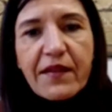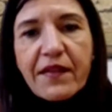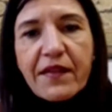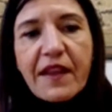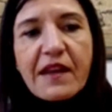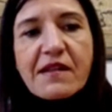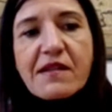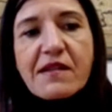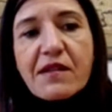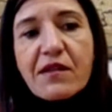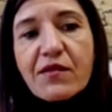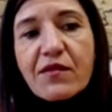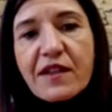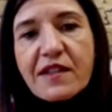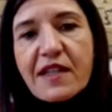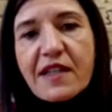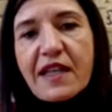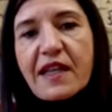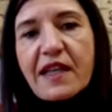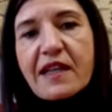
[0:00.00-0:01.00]
This
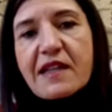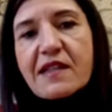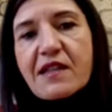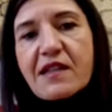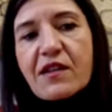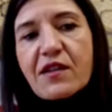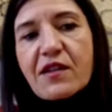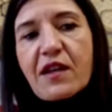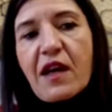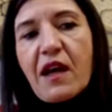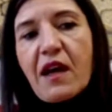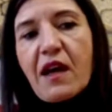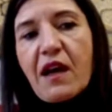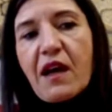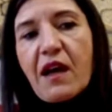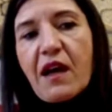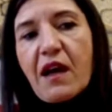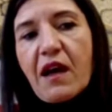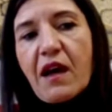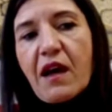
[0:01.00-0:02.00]
critiques
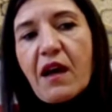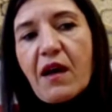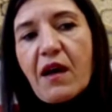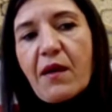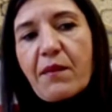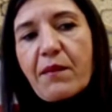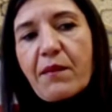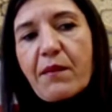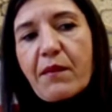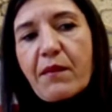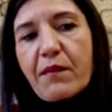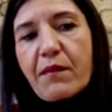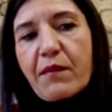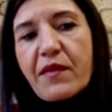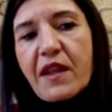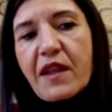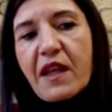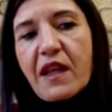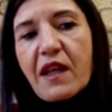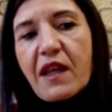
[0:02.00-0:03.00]
the
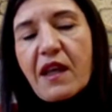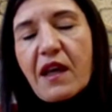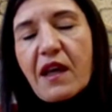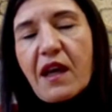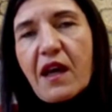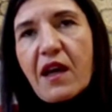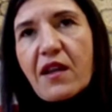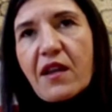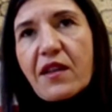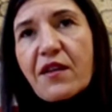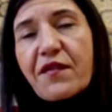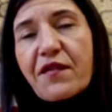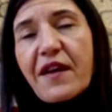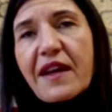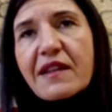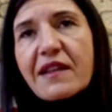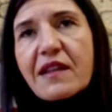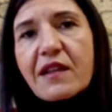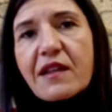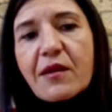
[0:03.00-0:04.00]

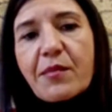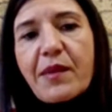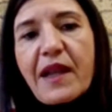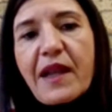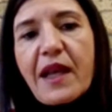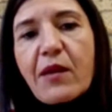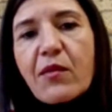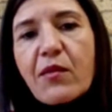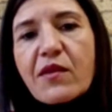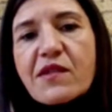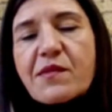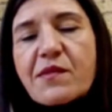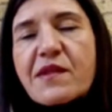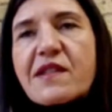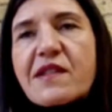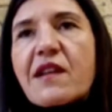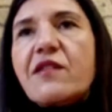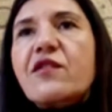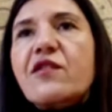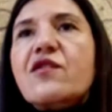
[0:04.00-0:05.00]
fact that the play was
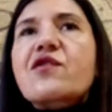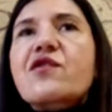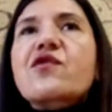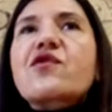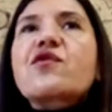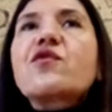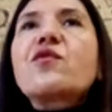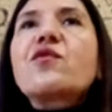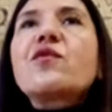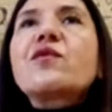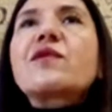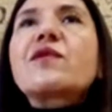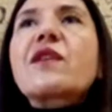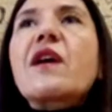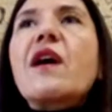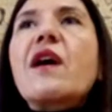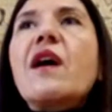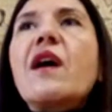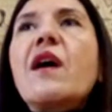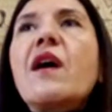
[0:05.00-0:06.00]
misunderstood
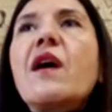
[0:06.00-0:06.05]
